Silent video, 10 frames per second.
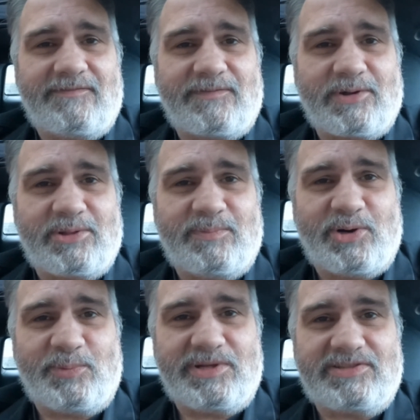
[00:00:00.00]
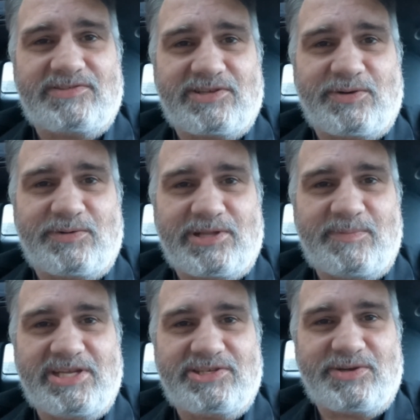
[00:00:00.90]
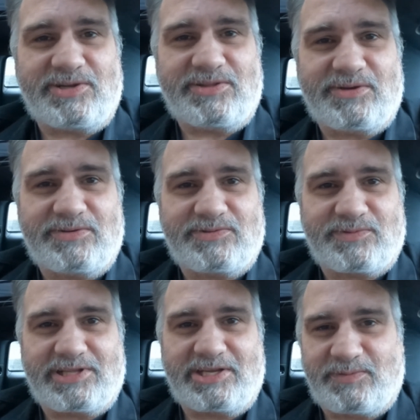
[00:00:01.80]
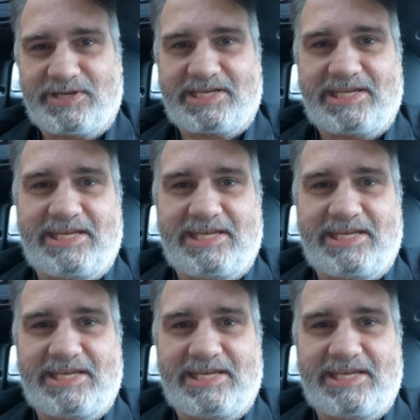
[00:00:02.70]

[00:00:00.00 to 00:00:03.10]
for the moment. So let me show you those really quick